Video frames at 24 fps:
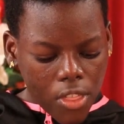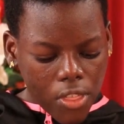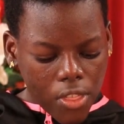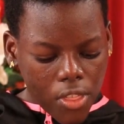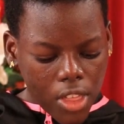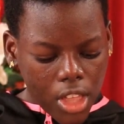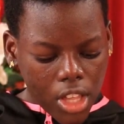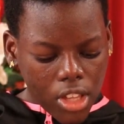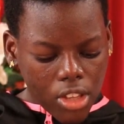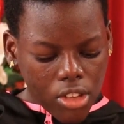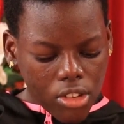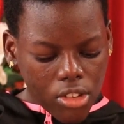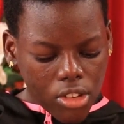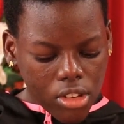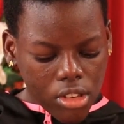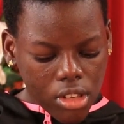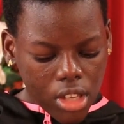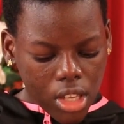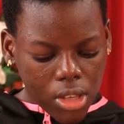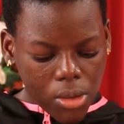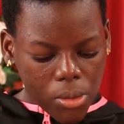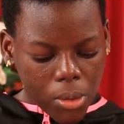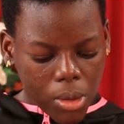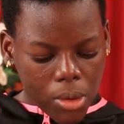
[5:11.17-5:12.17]
Then
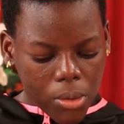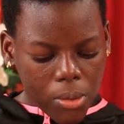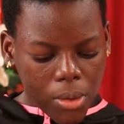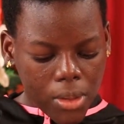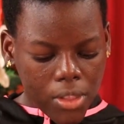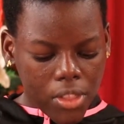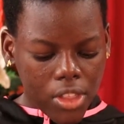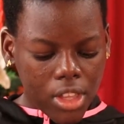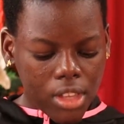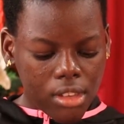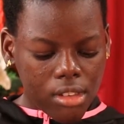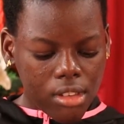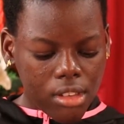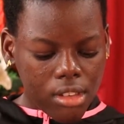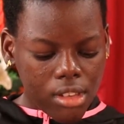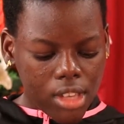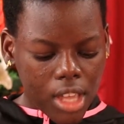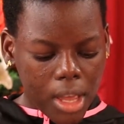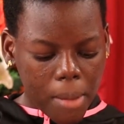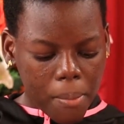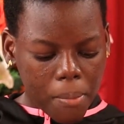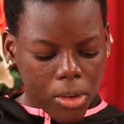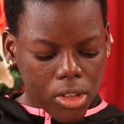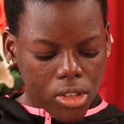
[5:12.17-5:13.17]
Jesus went with his
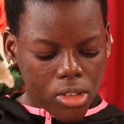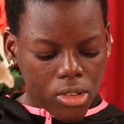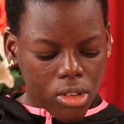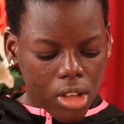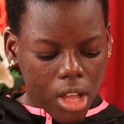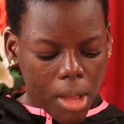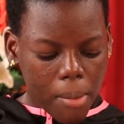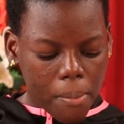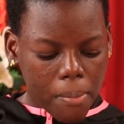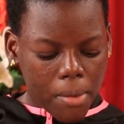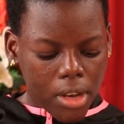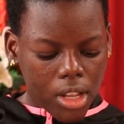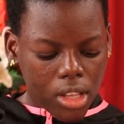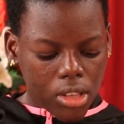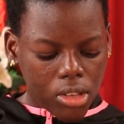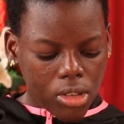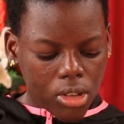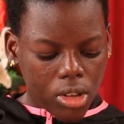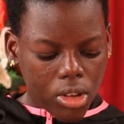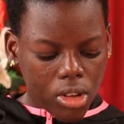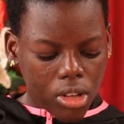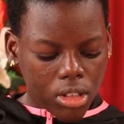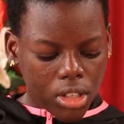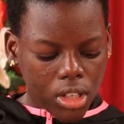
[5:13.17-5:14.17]
disciples to a place
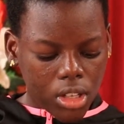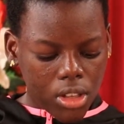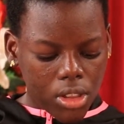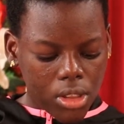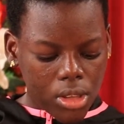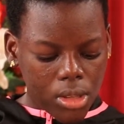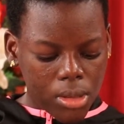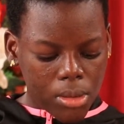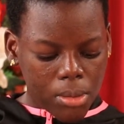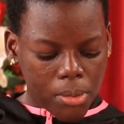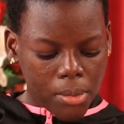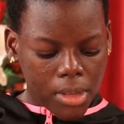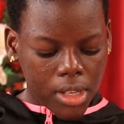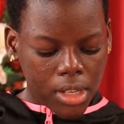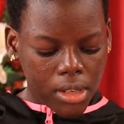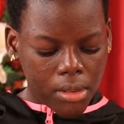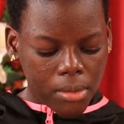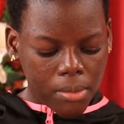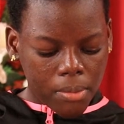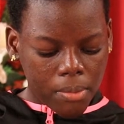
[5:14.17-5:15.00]
called Gethsemane,